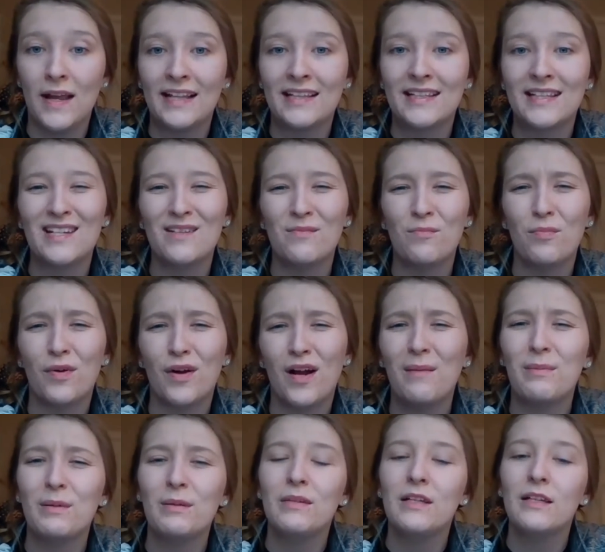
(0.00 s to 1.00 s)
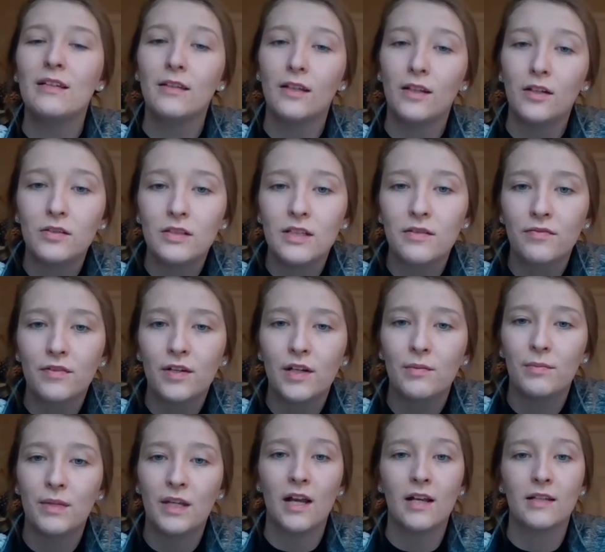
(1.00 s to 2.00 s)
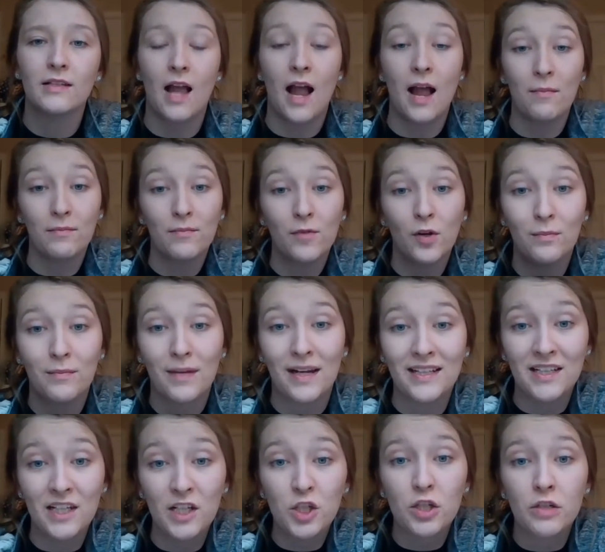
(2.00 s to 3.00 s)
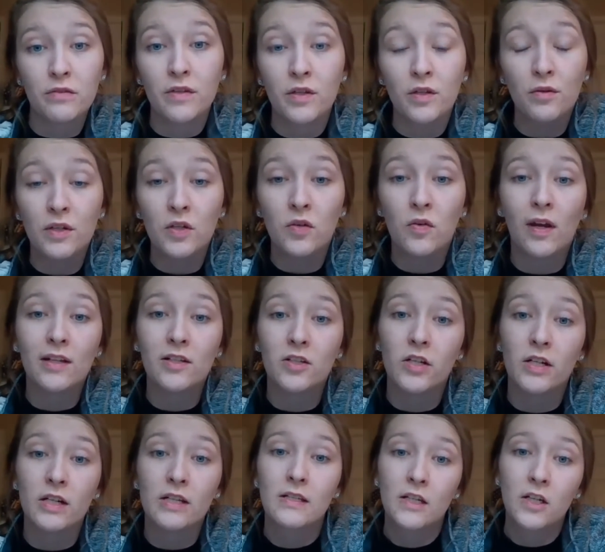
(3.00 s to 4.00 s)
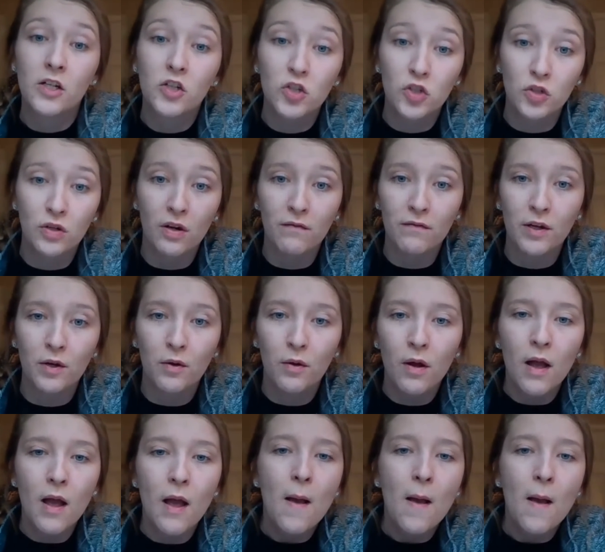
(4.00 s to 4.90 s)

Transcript: It's going to probably be a little different because I'm on my teacher view and you guys are going to see your student view.